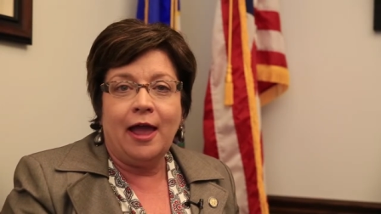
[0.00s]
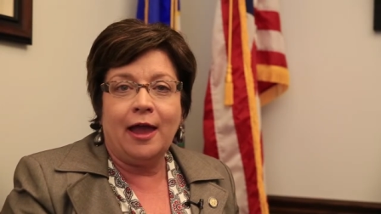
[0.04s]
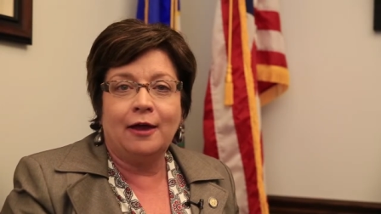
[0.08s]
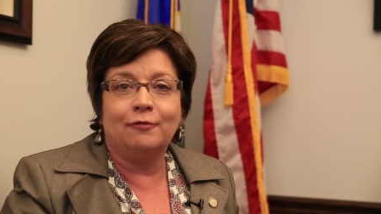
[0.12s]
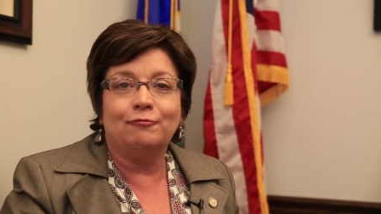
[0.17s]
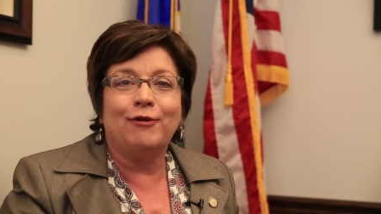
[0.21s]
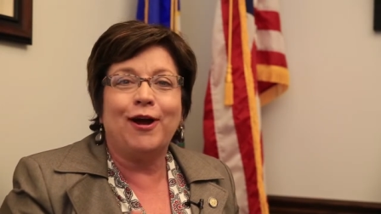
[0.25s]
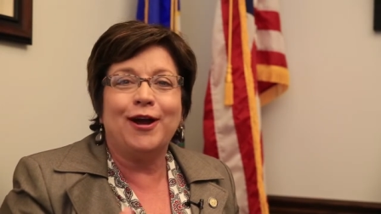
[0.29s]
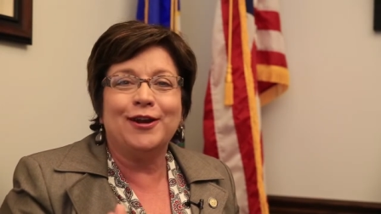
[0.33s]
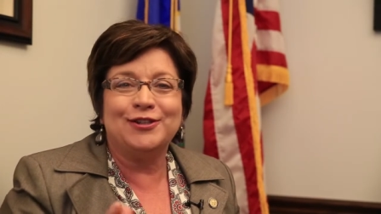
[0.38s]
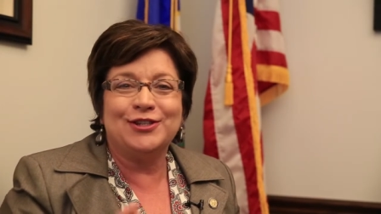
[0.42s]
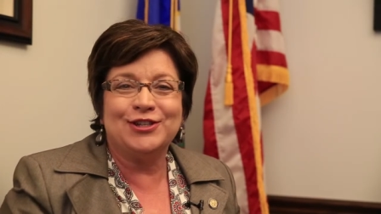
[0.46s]

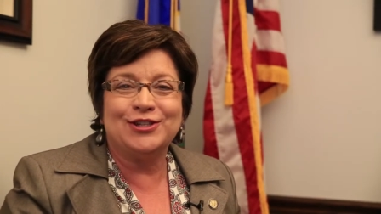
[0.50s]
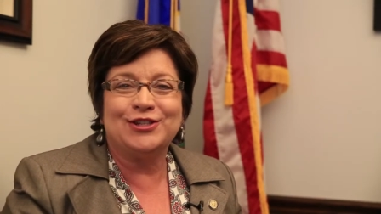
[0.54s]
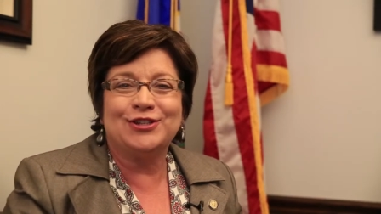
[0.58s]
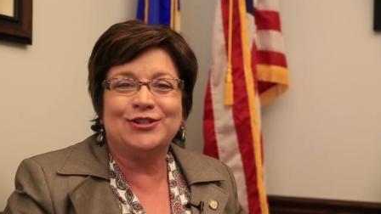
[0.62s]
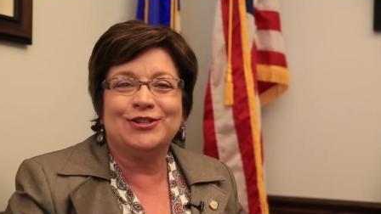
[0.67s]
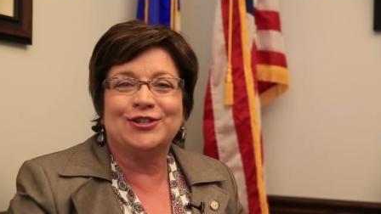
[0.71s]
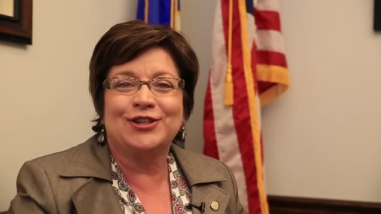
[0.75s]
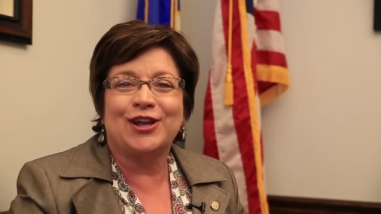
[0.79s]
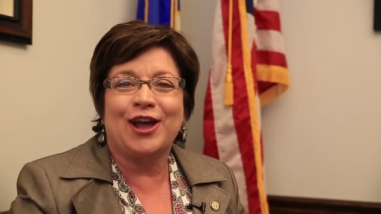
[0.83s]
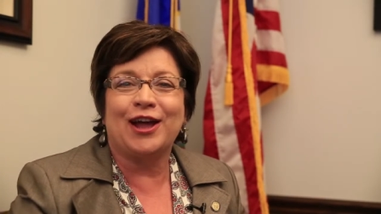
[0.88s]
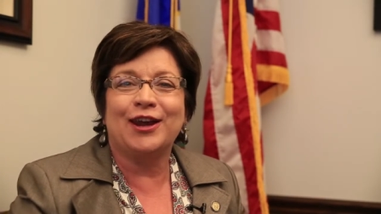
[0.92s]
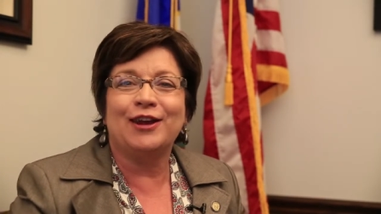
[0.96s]
And Rochester
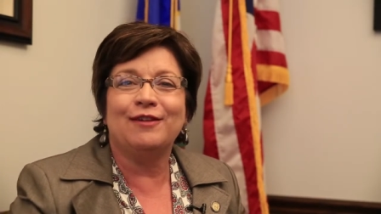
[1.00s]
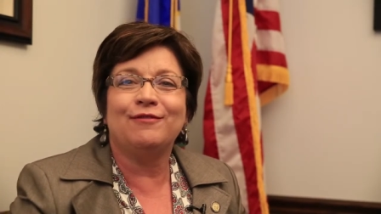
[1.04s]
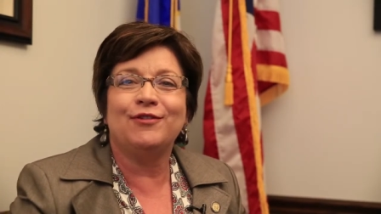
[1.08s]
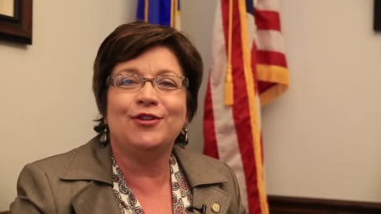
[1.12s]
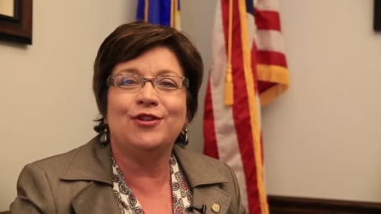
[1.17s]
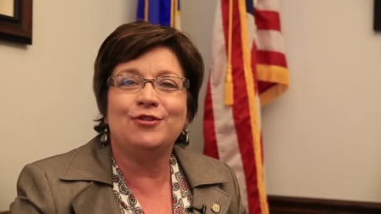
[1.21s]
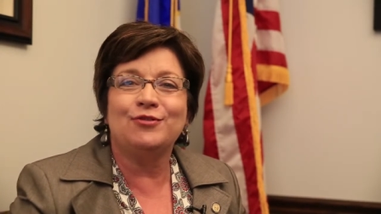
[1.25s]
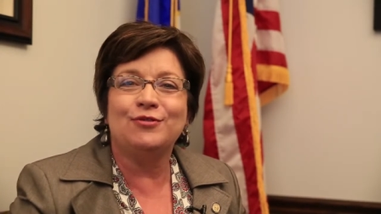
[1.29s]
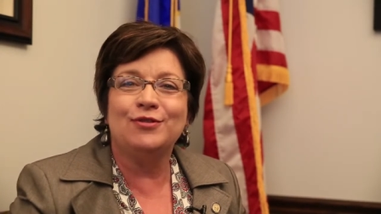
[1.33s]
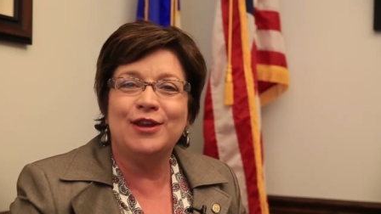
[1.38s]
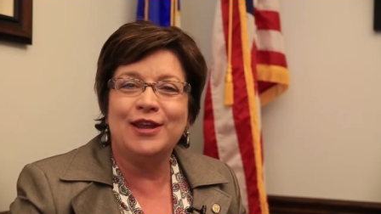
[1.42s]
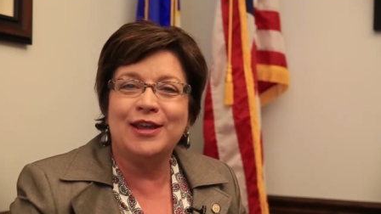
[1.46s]
is kind of a
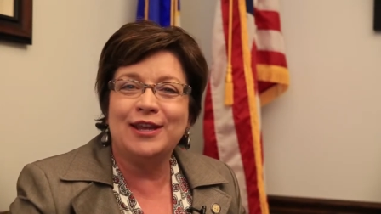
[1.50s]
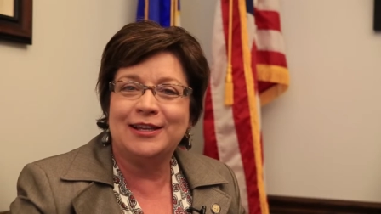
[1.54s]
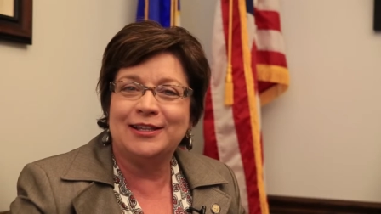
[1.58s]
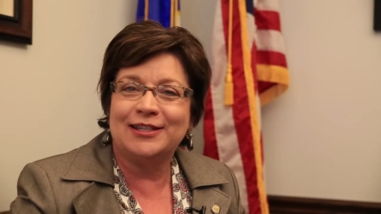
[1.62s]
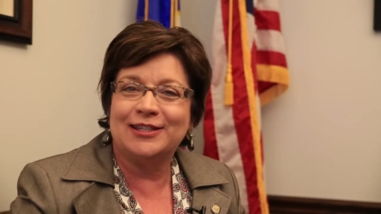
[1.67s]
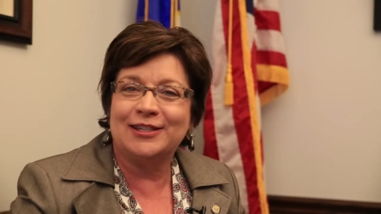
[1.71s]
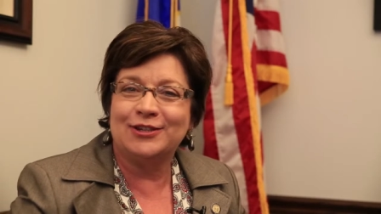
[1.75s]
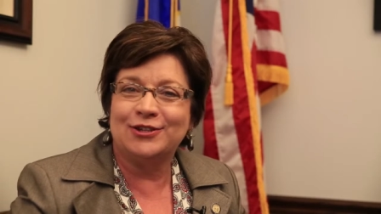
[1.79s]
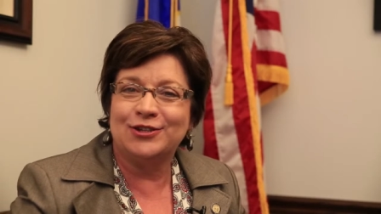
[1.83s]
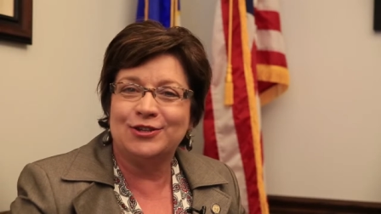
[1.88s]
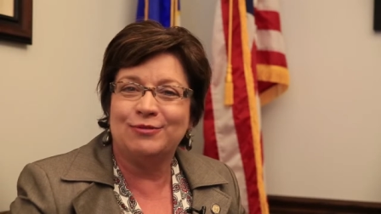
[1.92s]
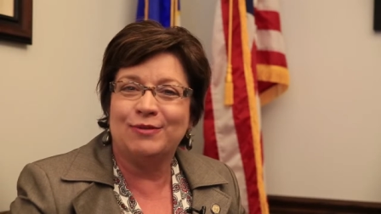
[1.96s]
unique
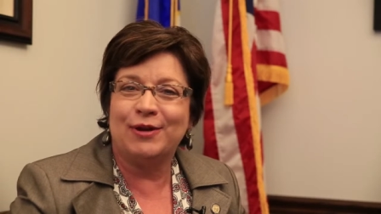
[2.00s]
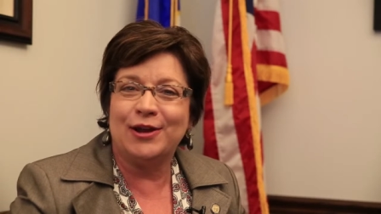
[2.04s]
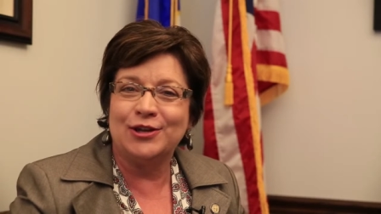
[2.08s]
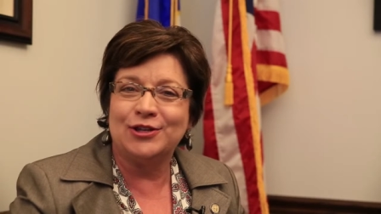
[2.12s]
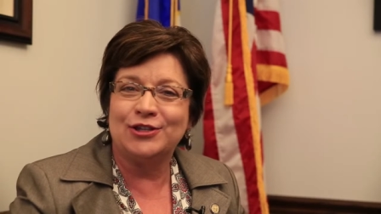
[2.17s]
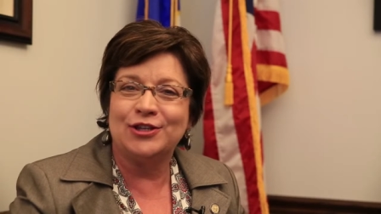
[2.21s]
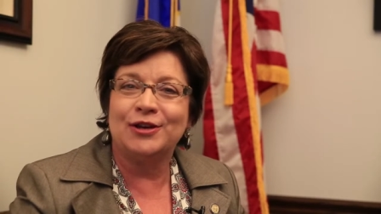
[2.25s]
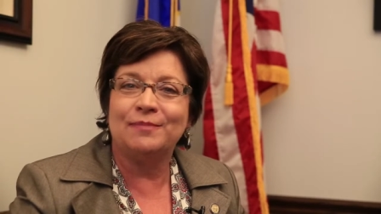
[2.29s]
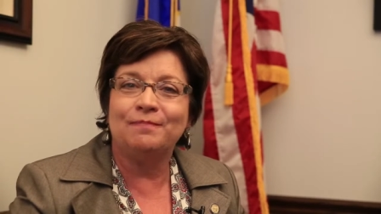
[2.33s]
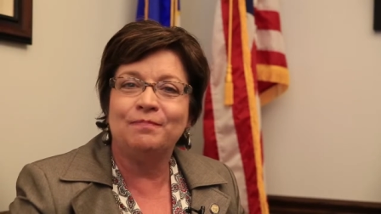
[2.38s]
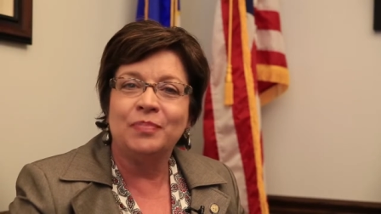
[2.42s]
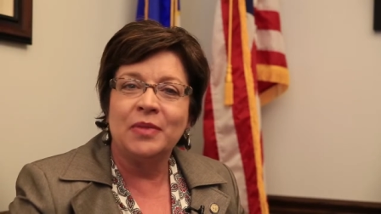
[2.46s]

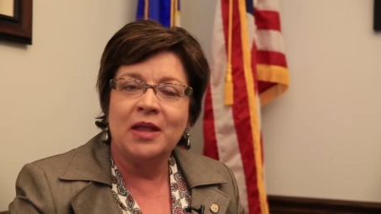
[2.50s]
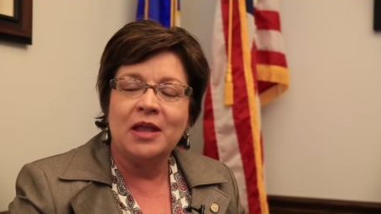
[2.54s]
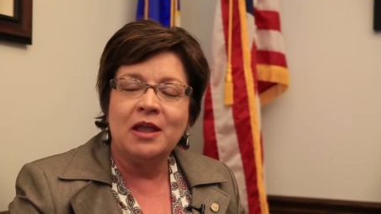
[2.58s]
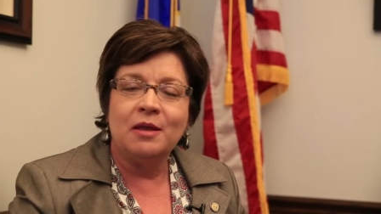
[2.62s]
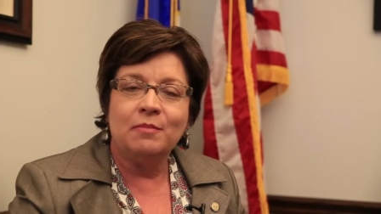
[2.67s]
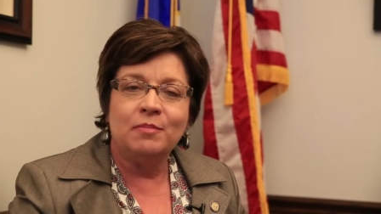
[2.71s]
situation